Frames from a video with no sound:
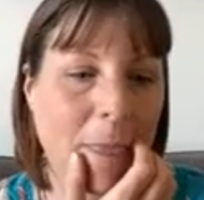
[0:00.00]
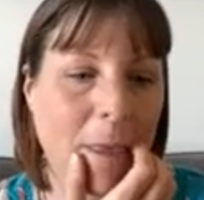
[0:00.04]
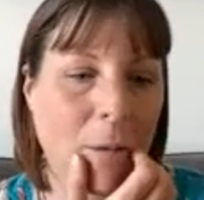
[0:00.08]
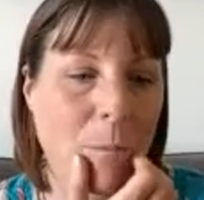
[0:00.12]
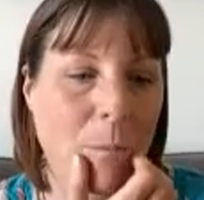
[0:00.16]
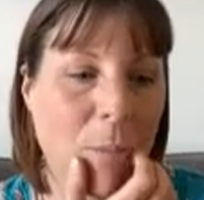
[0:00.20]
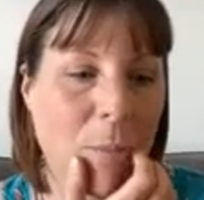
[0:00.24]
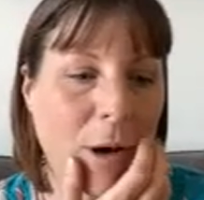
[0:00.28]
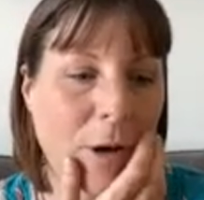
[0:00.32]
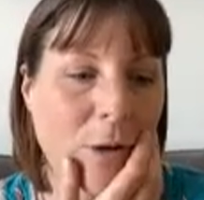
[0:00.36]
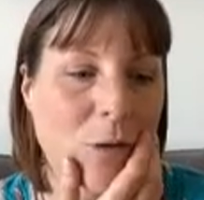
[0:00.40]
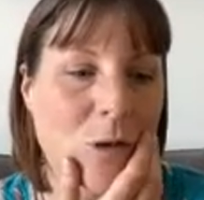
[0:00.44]

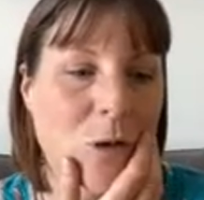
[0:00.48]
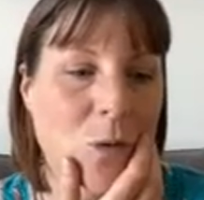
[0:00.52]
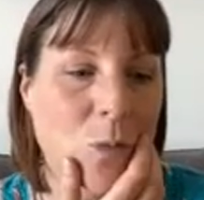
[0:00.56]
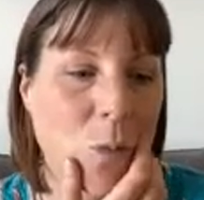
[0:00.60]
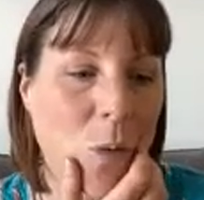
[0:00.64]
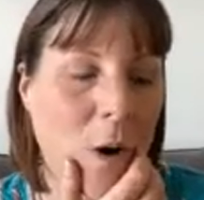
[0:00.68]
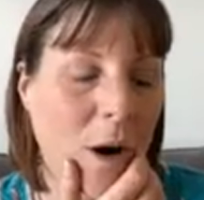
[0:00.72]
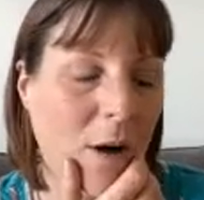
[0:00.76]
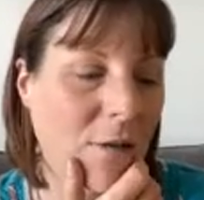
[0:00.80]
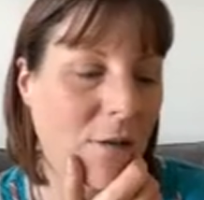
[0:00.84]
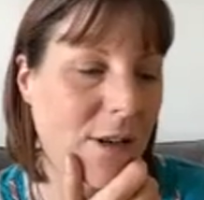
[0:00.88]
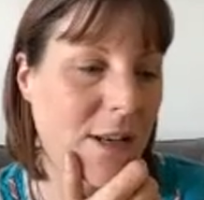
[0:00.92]
most
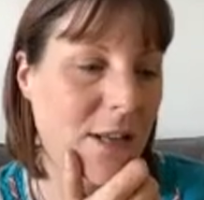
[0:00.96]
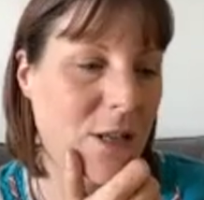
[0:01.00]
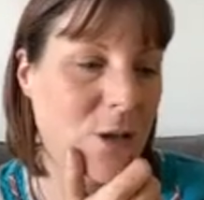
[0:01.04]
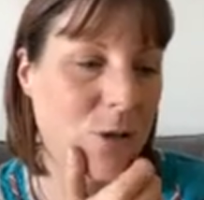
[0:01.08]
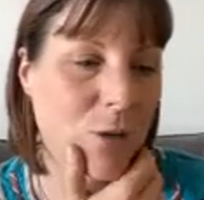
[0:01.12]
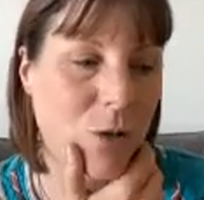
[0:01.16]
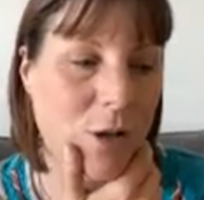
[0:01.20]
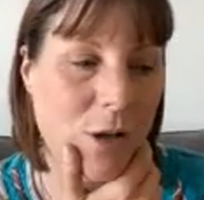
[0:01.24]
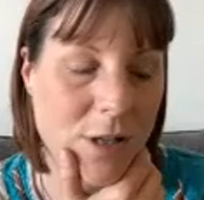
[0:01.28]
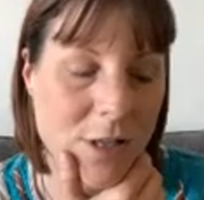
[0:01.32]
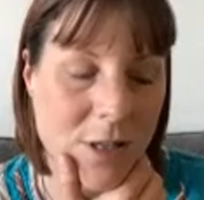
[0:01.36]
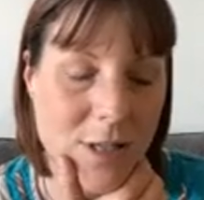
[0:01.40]
worries
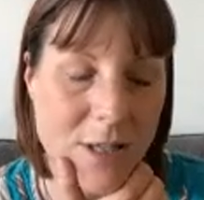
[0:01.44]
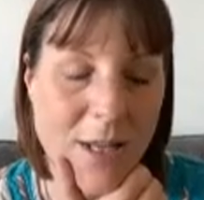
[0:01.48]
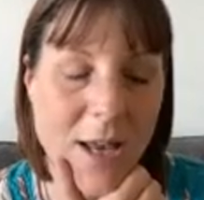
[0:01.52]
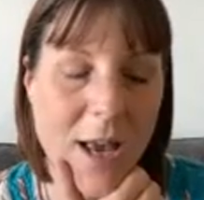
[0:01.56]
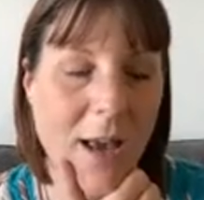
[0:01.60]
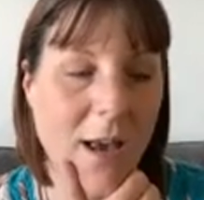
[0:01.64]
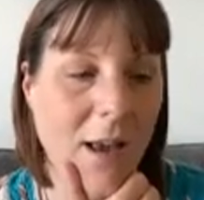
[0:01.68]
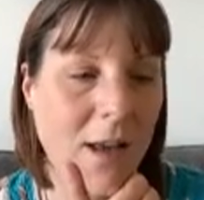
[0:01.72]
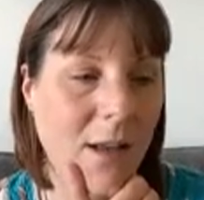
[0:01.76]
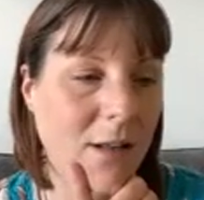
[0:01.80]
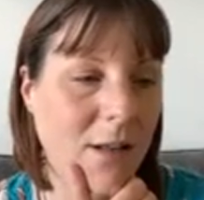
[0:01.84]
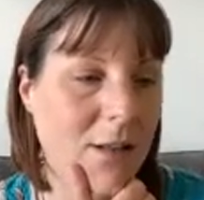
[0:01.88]
or
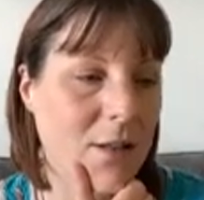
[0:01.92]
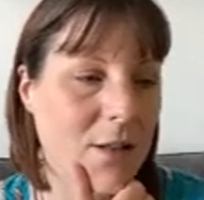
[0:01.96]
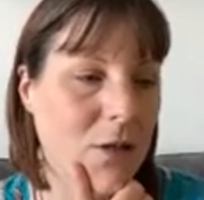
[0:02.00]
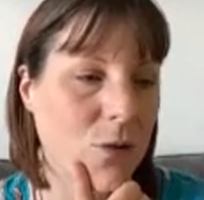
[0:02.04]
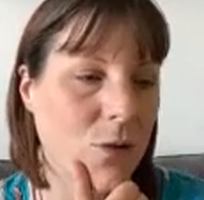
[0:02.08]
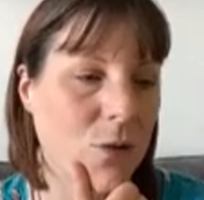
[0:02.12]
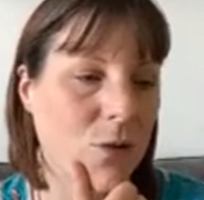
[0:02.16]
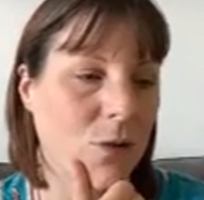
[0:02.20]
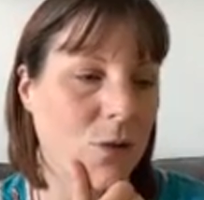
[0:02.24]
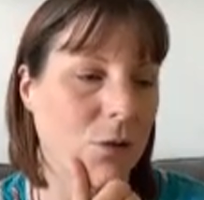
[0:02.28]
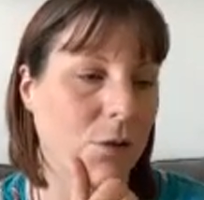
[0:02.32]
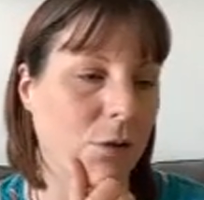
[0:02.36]
concerns
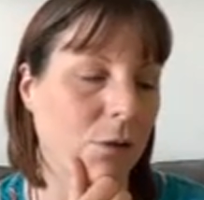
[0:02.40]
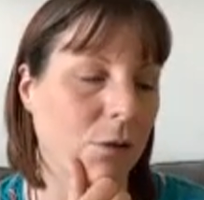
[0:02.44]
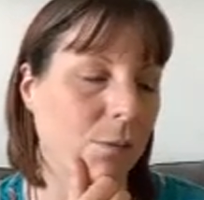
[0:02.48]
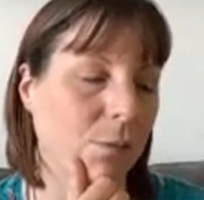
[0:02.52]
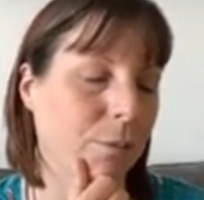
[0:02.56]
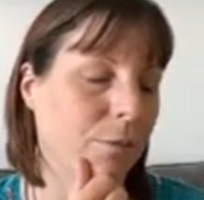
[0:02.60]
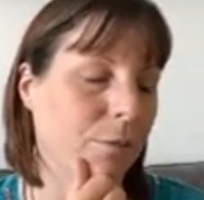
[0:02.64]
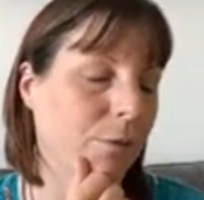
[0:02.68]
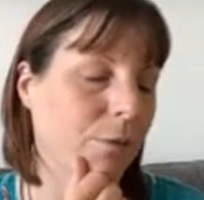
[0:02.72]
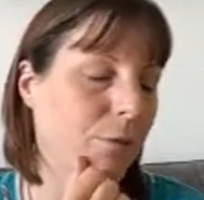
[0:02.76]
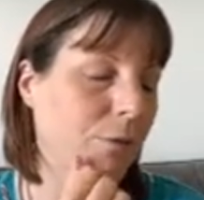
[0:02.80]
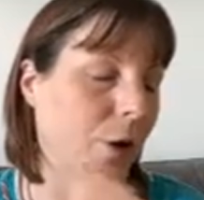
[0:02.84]
or
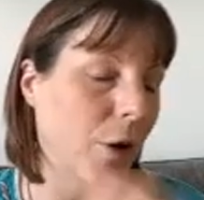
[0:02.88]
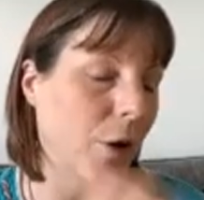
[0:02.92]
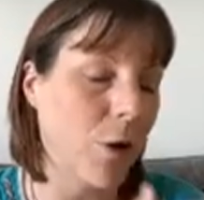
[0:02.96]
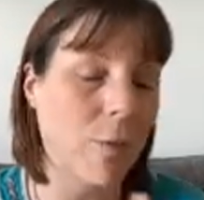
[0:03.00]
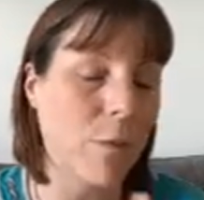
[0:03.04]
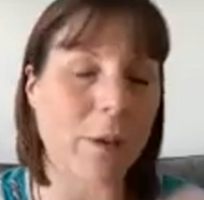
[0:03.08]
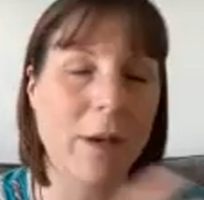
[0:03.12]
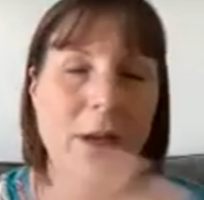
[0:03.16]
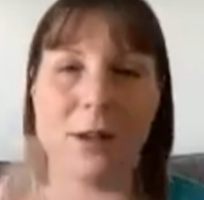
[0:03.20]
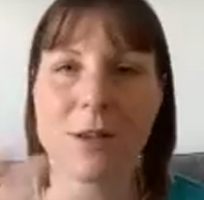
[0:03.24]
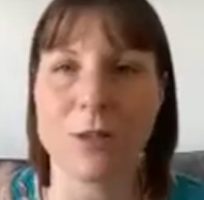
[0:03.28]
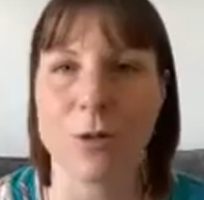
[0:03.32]

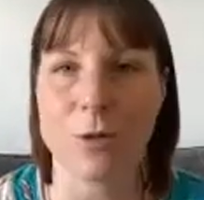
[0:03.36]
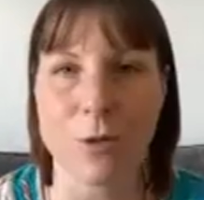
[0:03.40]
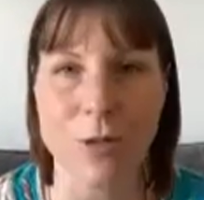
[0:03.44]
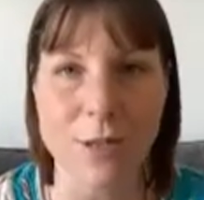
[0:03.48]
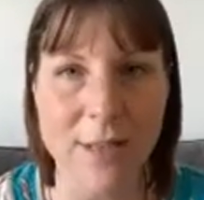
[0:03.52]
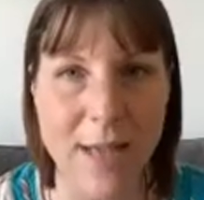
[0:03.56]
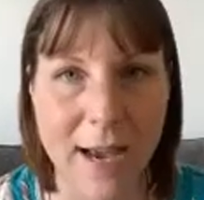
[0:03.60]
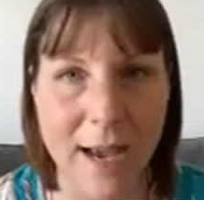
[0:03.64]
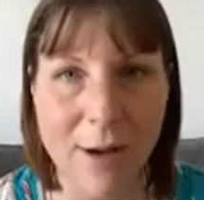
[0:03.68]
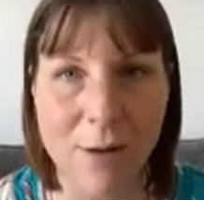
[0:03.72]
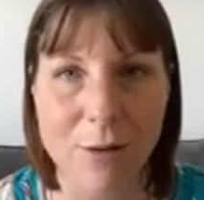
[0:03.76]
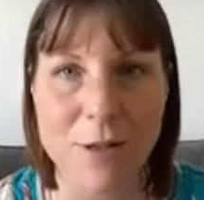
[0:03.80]
phobias or
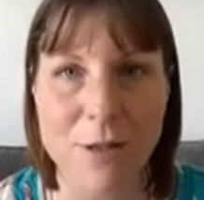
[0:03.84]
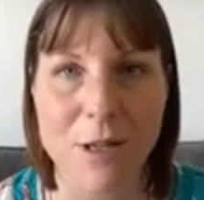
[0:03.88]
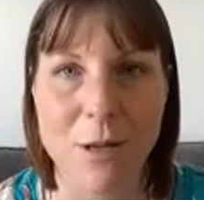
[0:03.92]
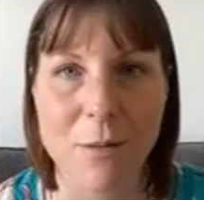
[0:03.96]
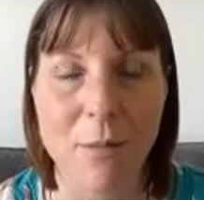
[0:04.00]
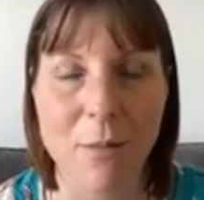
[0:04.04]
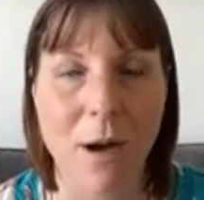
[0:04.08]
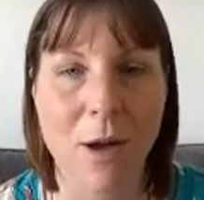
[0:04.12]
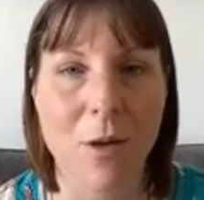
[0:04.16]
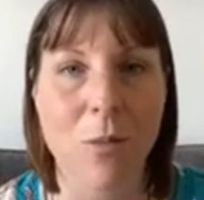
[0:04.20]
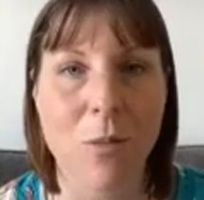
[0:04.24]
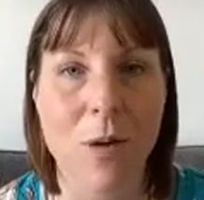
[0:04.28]
doubts that
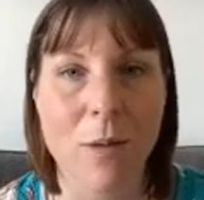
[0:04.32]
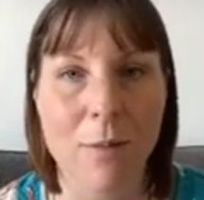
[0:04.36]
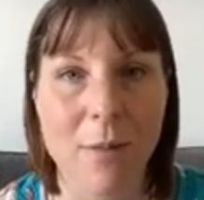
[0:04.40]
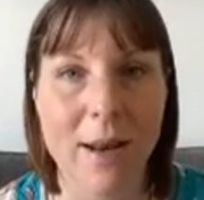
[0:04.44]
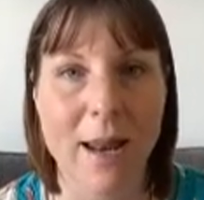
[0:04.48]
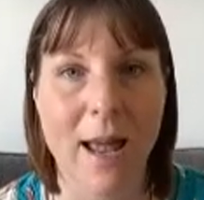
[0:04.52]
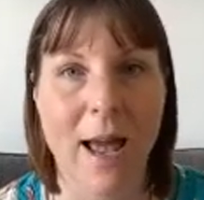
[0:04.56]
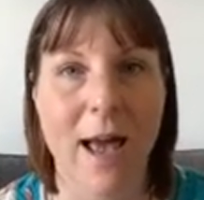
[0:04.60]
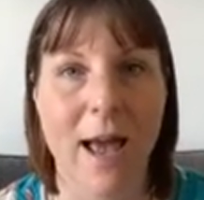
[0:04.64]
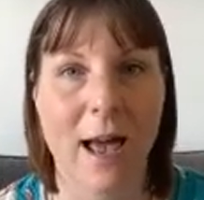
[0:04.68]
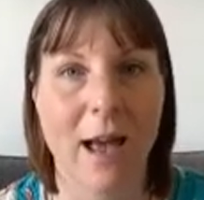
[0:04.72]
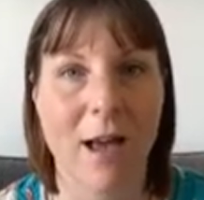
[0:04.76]
my women
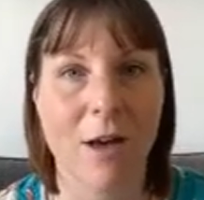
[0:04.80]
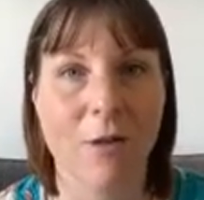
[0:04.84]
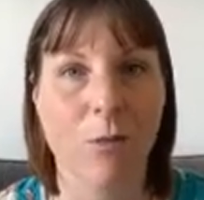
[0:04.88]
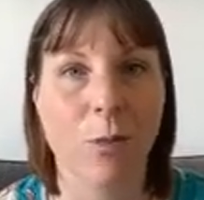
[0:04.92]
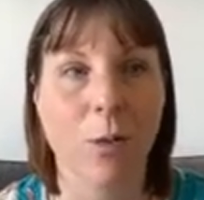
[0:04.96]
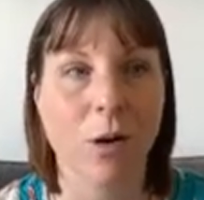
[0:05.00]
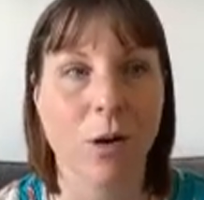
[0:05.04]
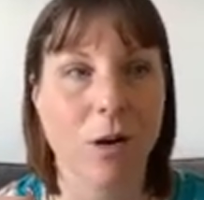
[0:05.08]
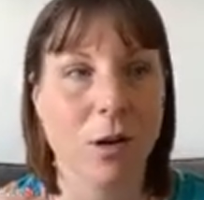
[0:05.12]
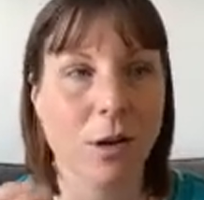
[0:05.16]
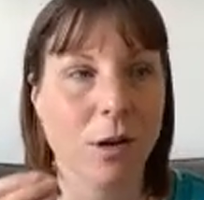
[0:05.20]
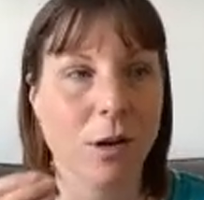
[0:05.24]
have
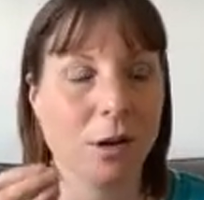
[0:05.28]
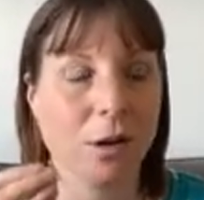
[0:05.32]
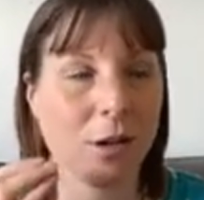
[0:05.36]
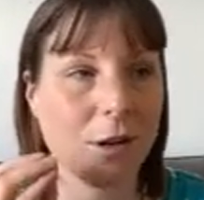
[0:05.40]
will